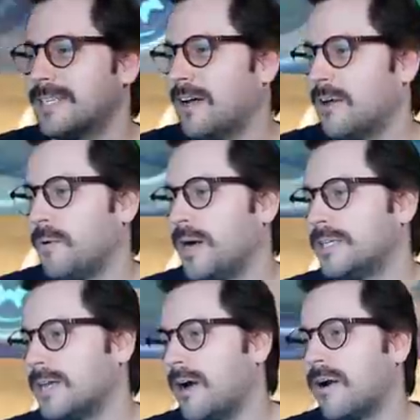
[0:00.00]
all it was.
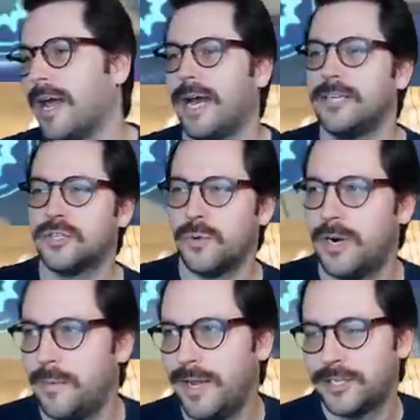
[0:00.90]
Alright, I just wanted
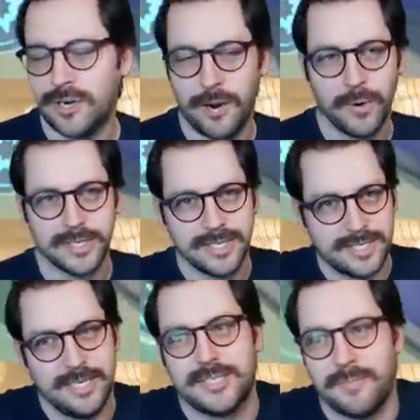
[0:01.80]
to make sure I wasn't
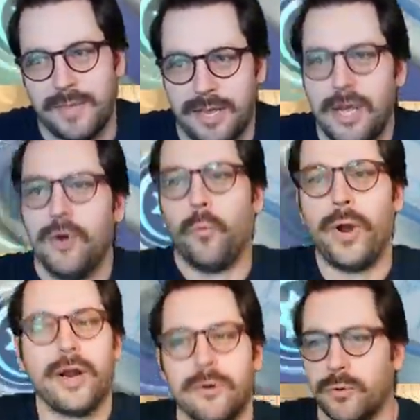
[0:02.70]
seeing something
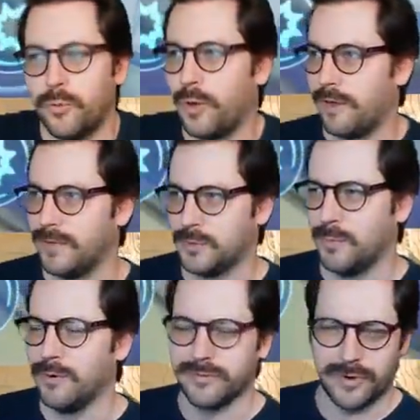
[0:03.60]
weird with one of its
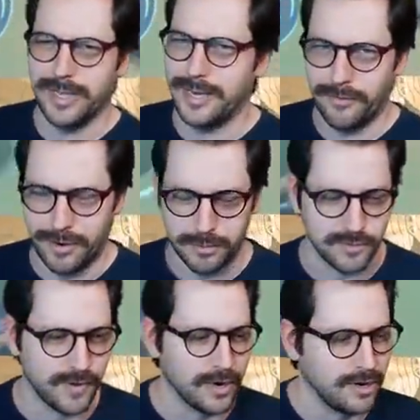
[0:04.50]
moves right there that it was
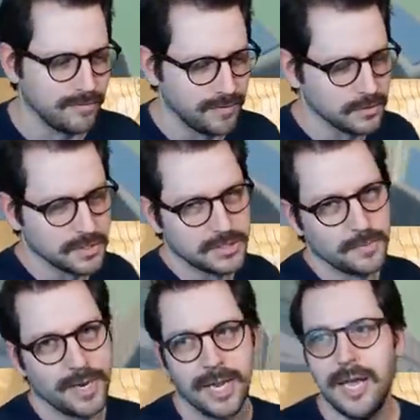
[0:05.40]
very confusing to
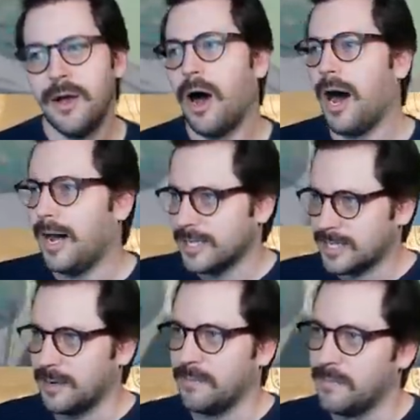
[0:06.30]
me.
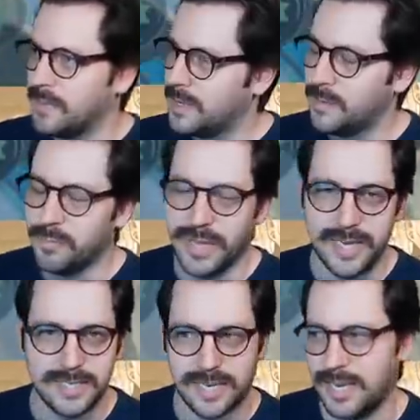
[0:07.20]
Awesome!
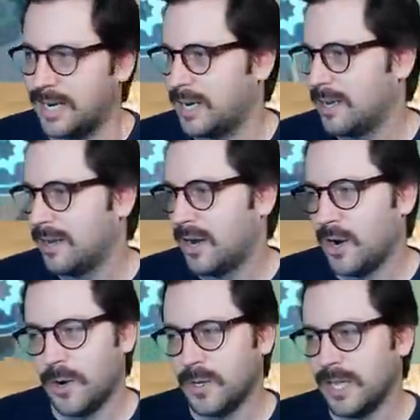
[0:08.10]
Blaziken.
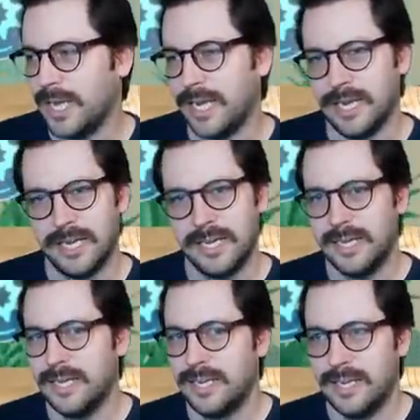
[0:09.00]
Holy.
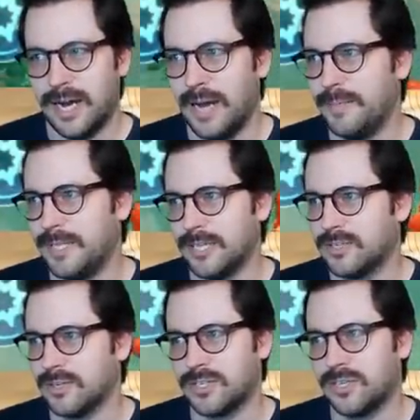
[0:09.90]
I mean, this
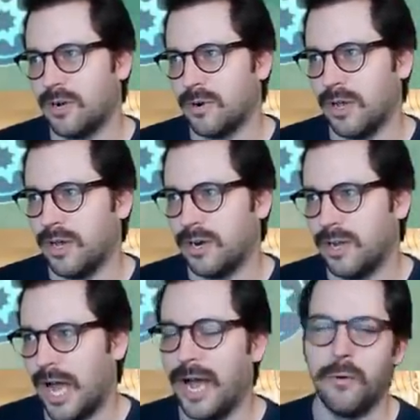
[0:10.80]
looks so good.
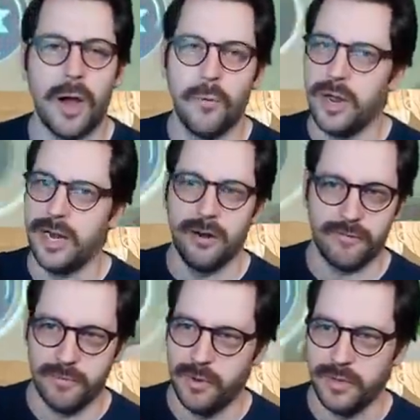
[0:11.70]
I, I want to hear
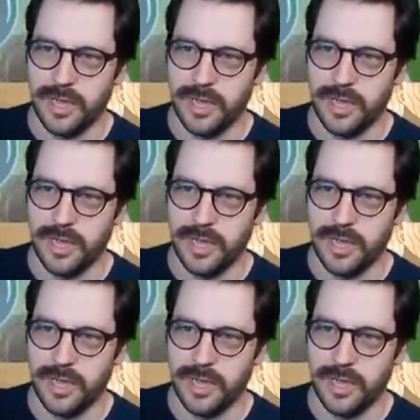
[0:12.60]
from you in the